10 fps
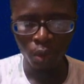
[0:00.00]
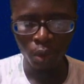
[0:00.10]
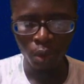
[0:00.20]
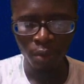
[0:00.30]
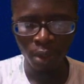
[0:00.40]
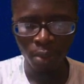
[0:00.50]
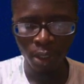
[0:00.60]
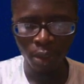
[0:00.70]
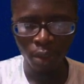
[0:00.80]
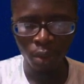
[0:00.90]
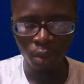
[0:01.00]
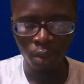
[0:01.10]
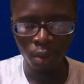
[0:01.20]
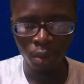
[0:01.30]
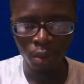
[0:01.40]
2 divided by
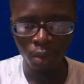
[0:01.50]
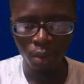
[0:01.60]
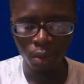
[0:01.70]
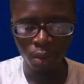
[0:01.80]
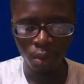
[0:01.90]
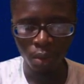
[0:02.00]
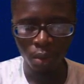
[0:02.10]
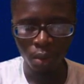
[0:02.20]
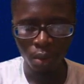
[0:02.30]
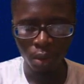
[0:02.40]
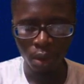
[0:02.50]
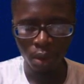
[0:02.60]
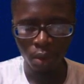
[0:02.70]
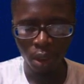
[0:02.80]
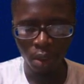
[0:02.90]
2,
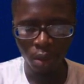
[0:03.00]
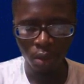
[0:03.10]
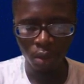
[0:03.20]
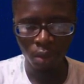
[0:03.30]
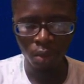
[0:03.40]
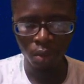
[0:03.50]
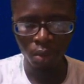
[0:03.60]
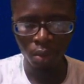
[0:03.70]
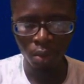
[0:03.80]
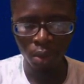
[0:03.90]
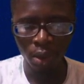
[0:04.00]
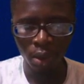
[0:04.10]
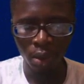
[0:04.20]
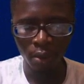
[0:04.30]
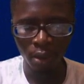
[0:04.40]
C2 cancel 2,
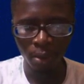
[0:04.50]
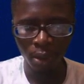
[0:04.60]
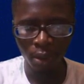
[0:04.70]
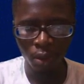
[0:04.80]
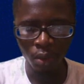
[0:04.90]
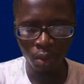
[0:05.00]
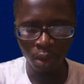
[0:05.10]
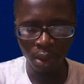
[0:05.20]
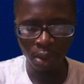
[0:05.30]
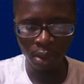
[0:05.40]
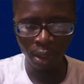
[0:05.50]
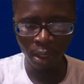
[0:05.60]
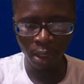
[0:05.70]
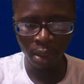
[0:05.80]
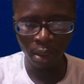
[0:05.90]
20 divided by 2, that is
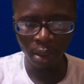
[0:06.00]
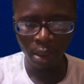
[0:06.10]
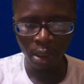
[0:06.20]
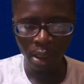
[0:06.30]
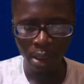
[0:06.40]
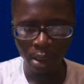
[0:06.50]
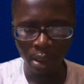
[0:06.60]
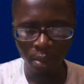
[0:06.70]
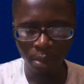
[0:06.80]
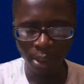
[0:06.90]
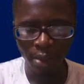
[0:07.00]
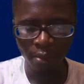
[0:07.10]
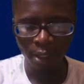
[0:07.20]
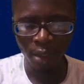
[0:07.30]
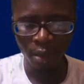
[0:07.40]
10. This makes the
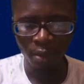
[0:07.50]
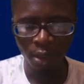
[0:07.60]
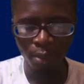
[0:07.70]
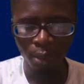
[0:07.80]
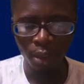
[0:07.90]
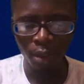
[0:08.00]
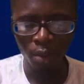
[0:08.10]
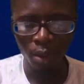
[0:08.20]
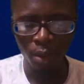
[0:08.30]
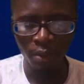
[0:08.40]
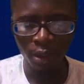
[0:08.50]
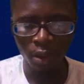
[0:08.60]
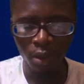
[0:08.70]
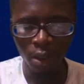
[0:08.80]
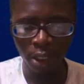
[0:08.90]
value of our p to be
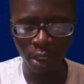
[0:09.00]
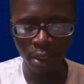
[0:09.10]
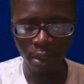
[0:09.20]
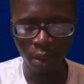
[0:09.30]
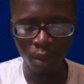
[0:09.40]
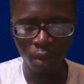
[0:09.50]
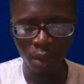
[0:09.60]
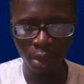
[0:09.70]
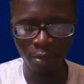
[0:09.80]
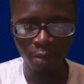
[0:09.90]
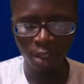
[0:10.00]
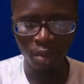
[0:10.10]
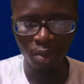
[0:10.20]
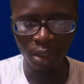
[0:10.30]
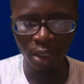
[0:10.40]
equivalent to 10. So we have p
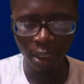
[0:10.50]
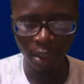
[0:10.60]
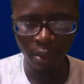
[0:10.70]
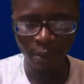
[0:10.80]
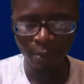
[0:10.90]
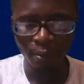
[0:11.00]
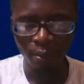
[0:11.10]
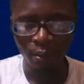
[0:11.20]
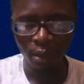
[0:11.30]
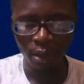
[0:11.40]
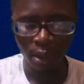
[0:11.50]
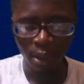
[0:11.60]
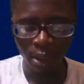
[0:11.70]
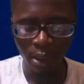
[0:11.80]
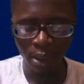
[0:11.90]
to be 10.
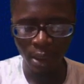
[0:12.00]
And this